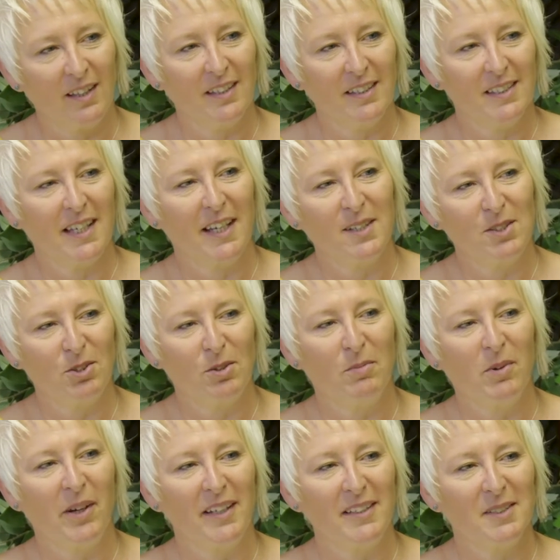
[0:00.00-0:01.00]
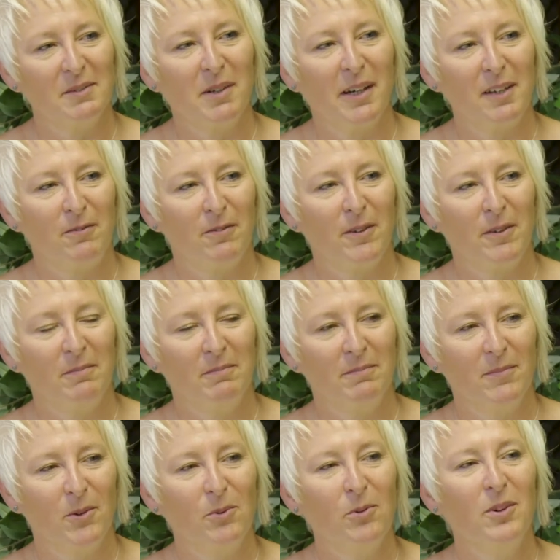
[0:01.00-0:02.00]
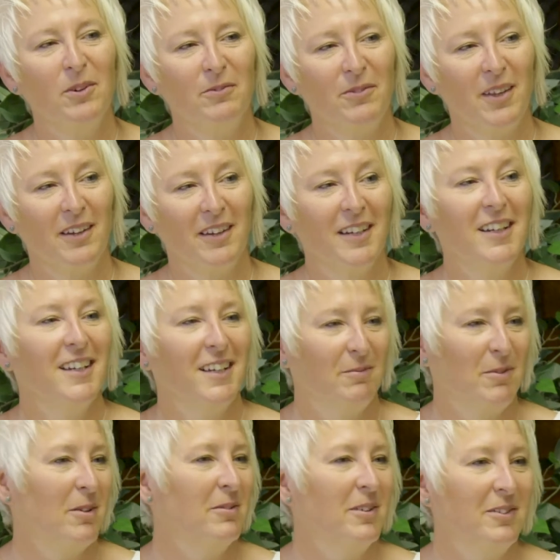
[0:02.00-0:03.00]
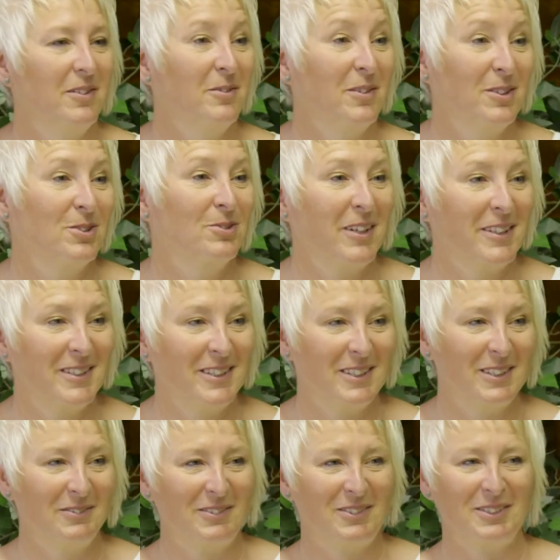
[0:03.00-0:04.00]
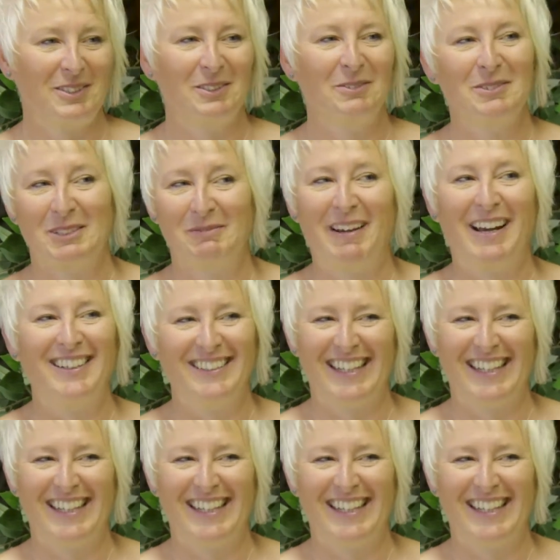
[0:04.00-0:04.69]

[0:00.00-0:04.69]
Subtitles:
that takes your mind away from all of the stresses that we just talked about.